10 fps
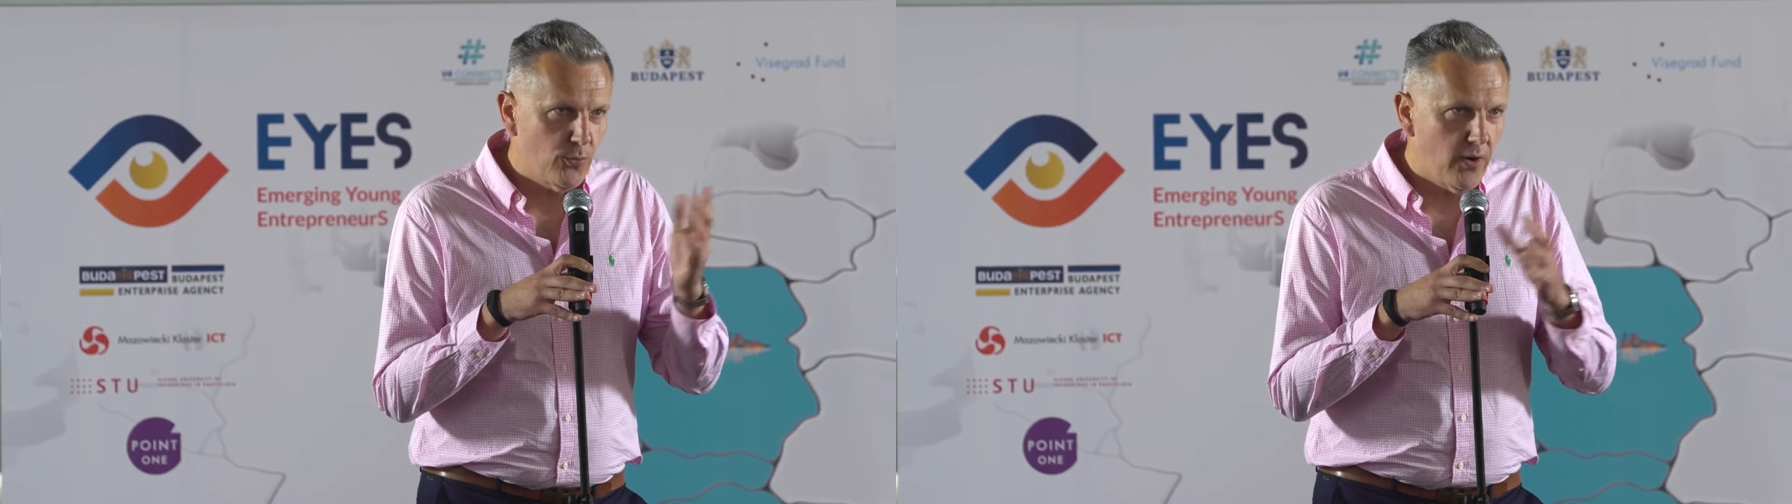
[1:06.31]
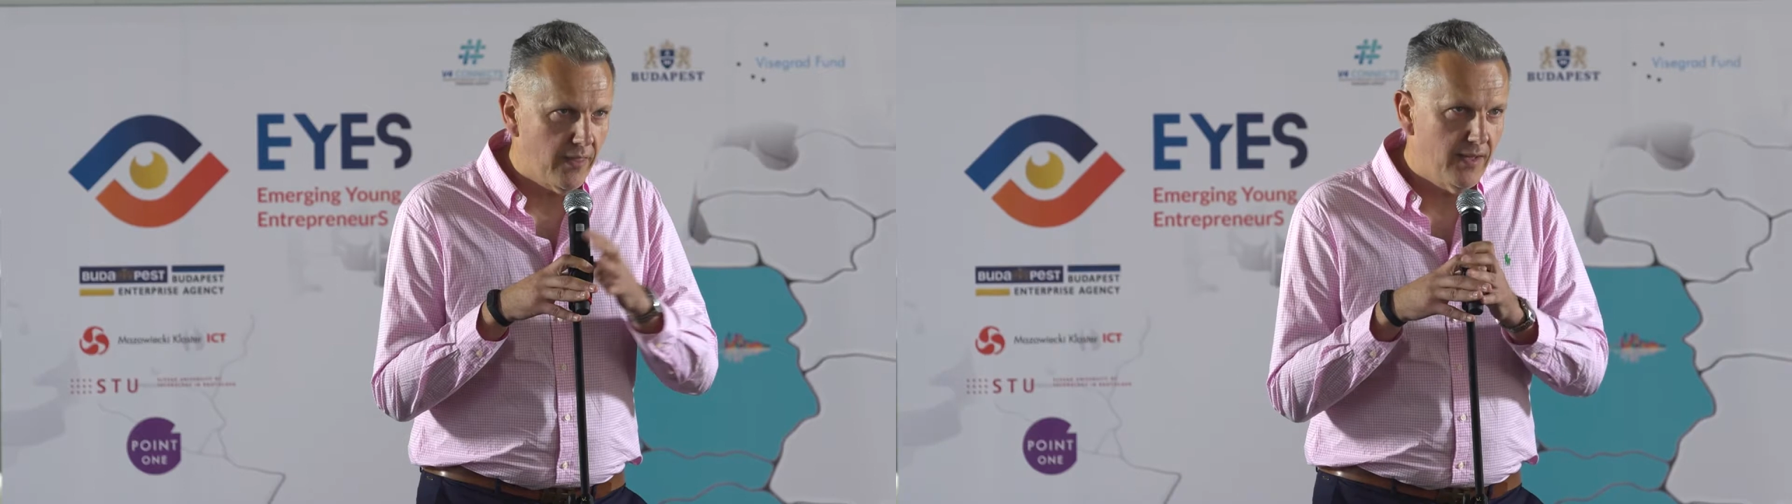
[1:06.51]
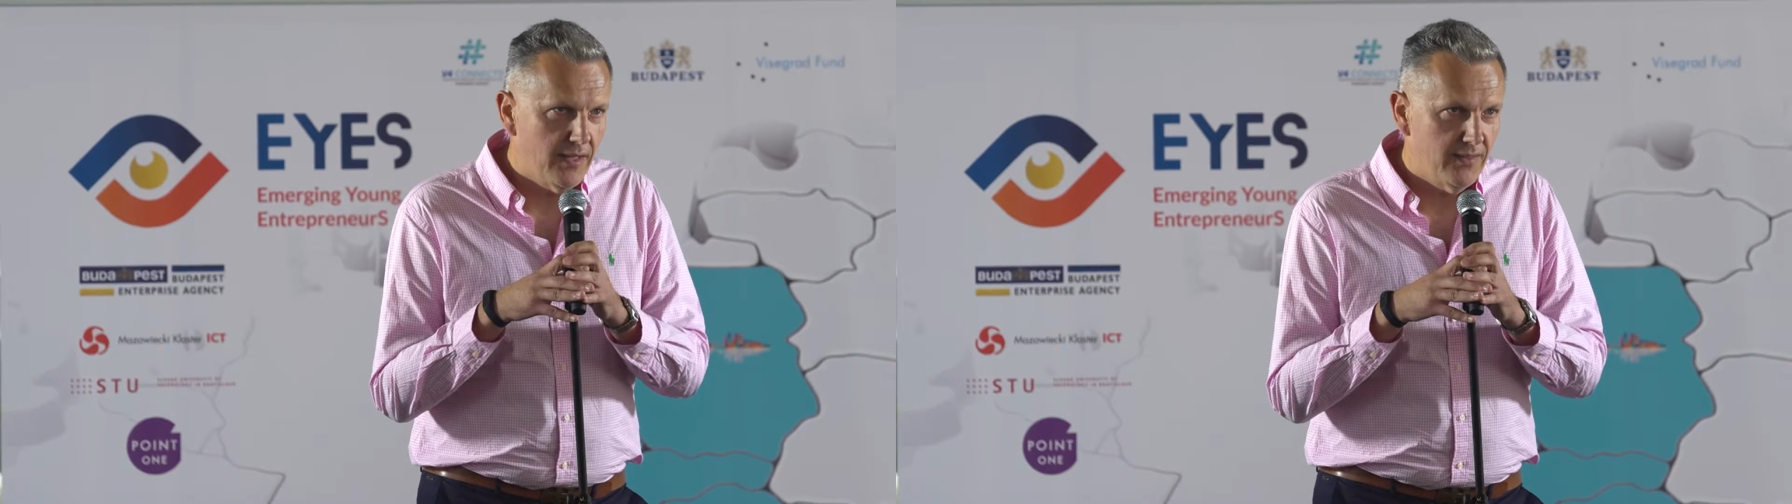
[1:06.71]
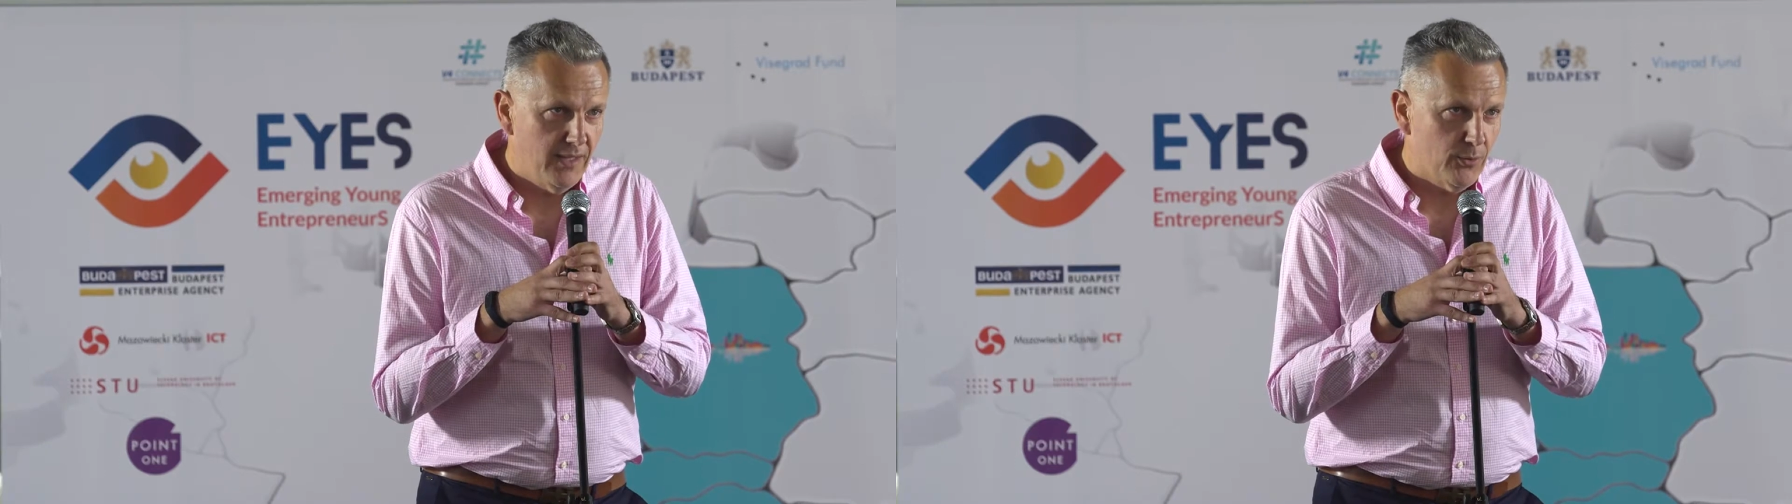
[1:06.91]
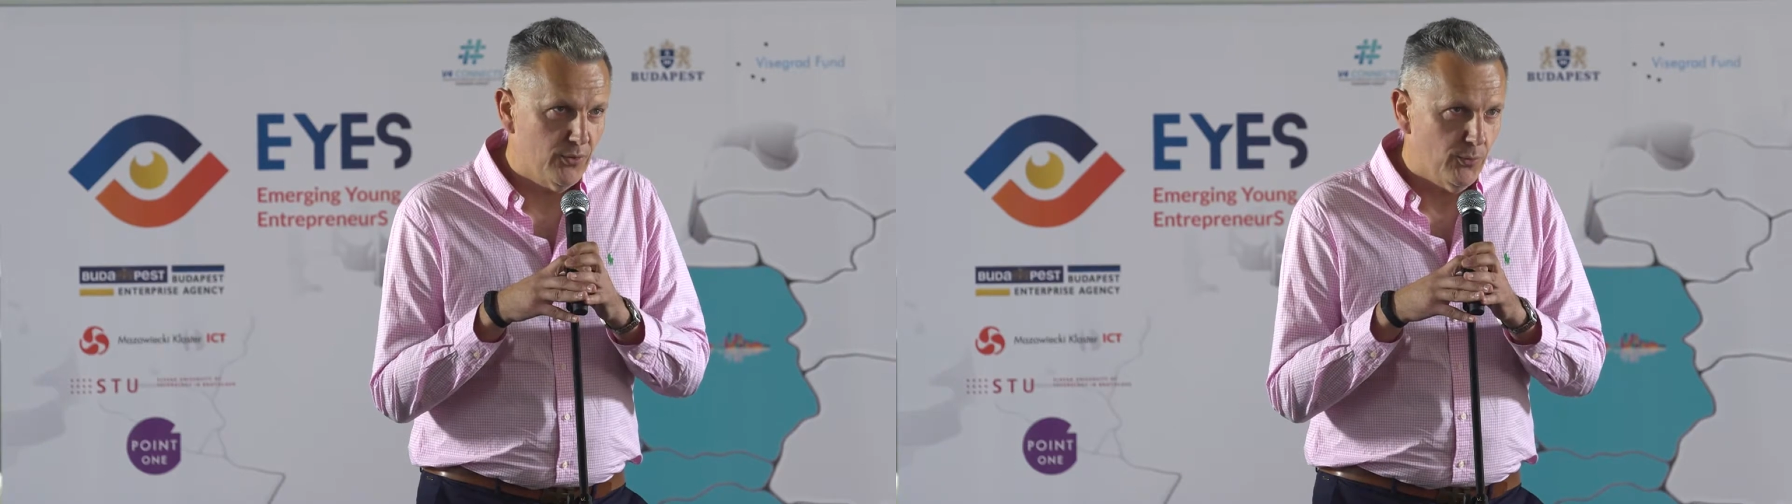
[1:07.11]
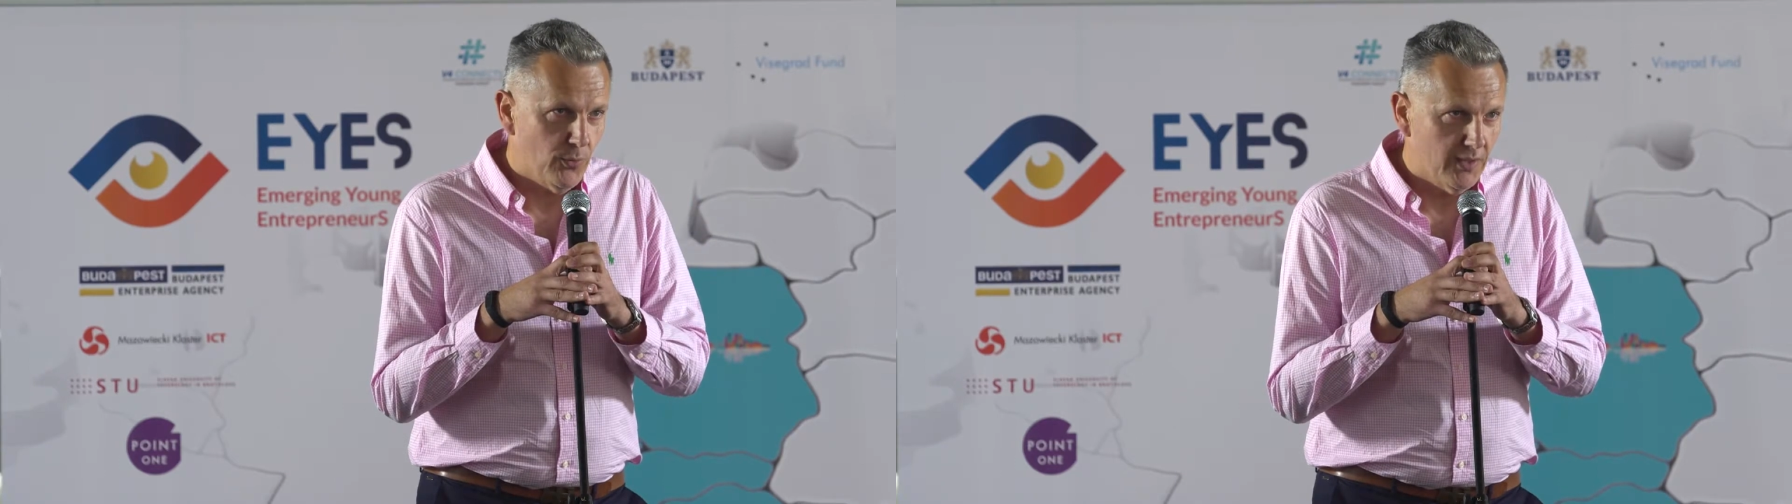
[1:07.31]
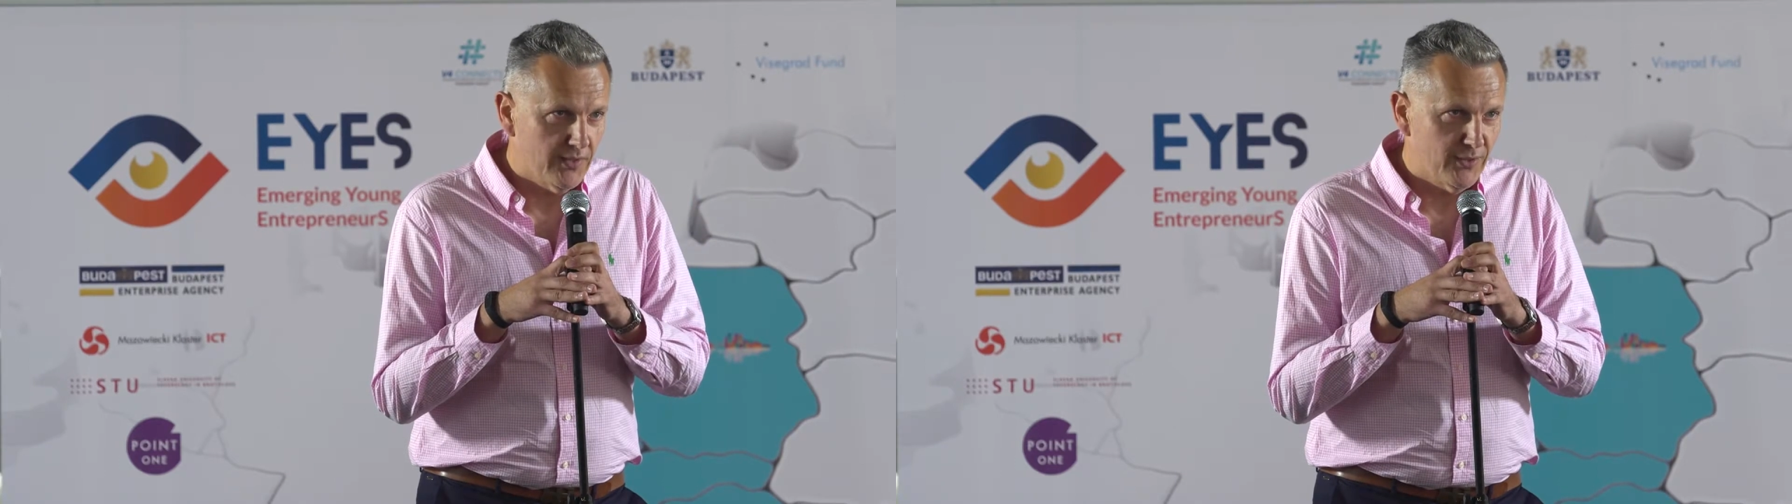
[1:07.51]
worth a thousand words.